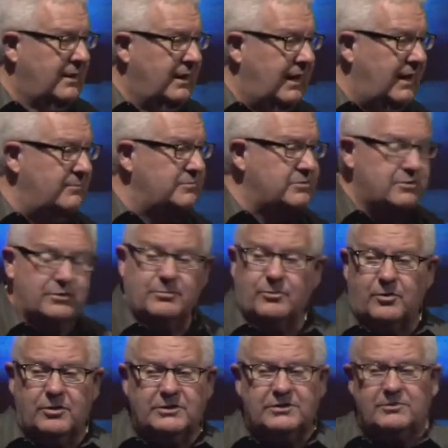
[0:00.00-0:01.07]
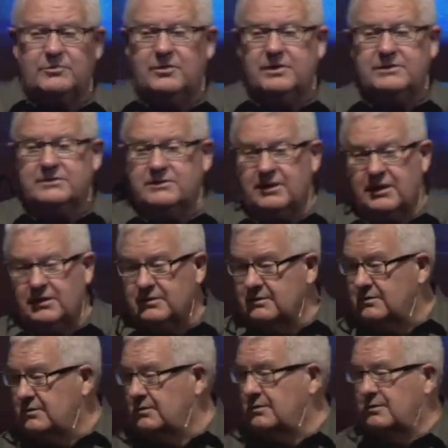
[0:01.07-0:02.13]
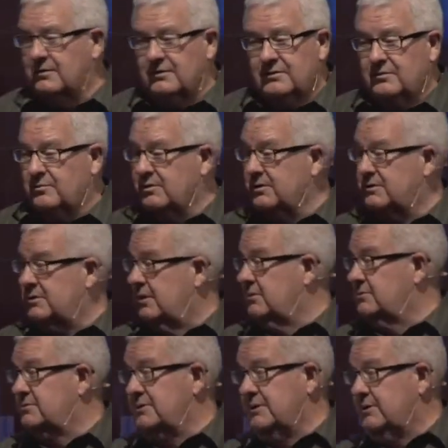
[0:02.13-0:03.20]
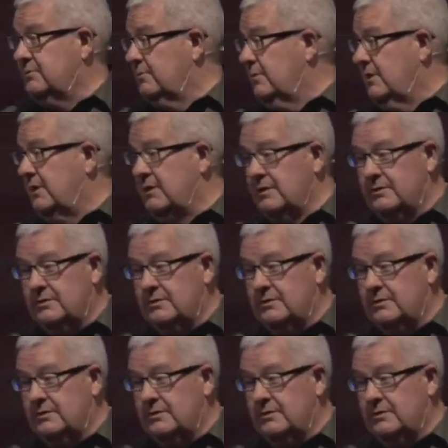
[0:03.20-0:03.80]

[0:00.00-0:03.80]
I'm sure more than one thought, we're toast either way.